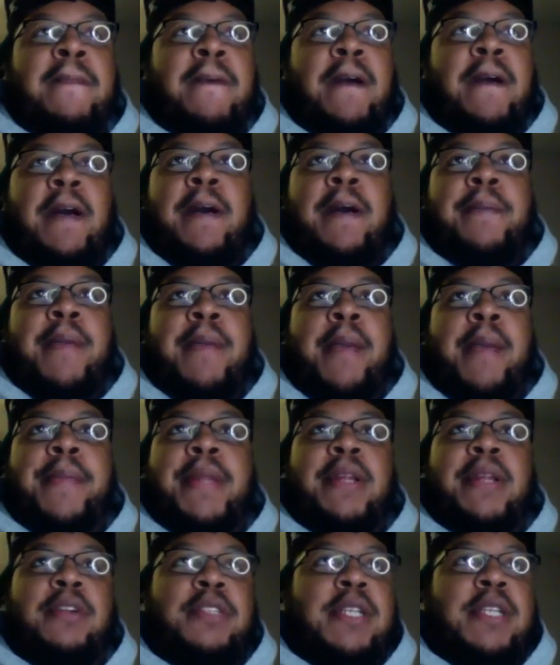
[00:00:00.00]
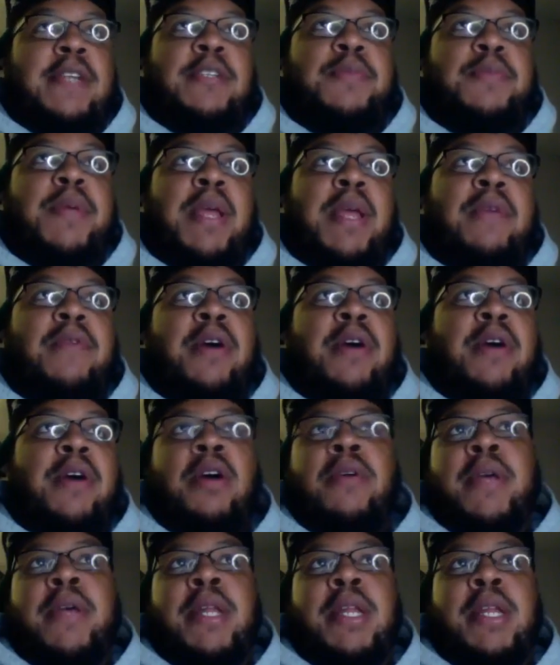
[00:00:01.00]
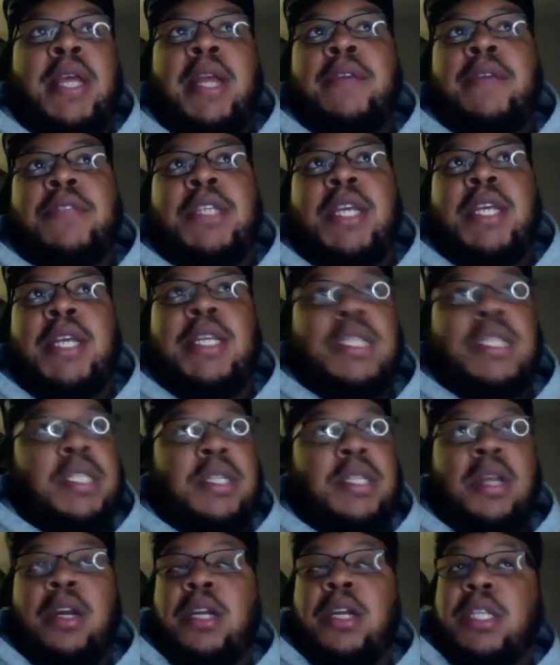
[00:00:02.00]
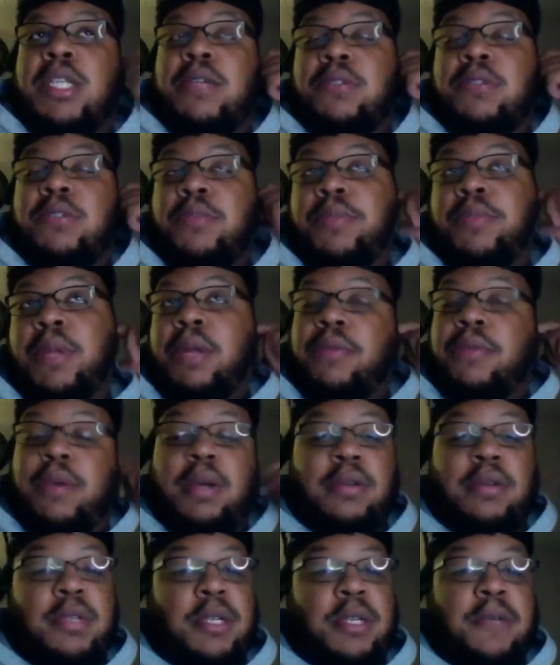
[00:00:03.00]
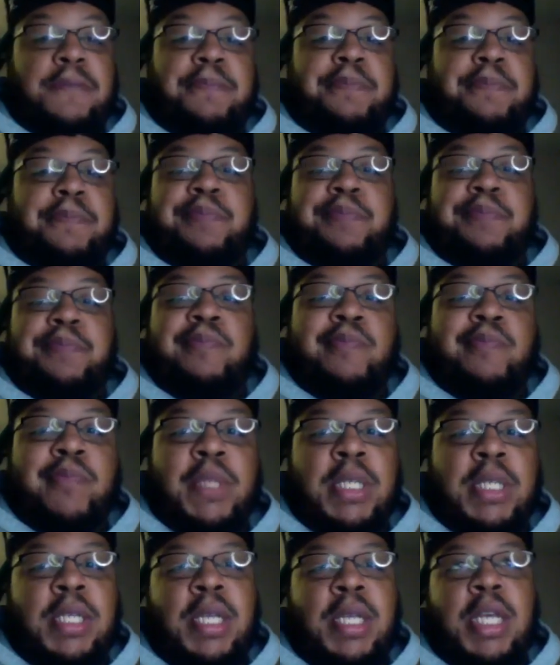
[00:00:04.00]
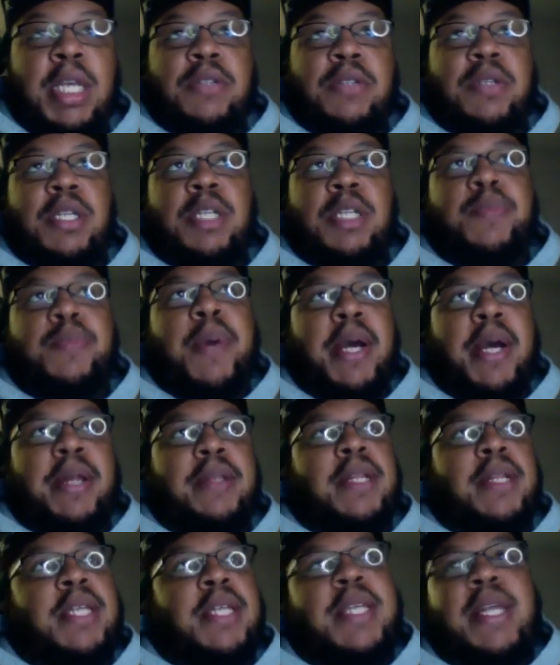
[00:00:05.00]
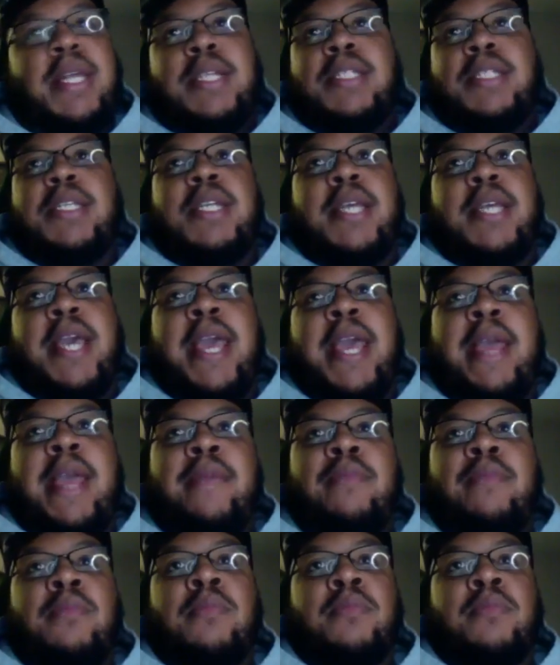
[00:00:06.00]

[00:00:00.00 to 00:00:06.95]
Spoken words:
Their team's playing well. In the NFC East, none of the teams are playing well. So, it's what it is. But let's get into the game.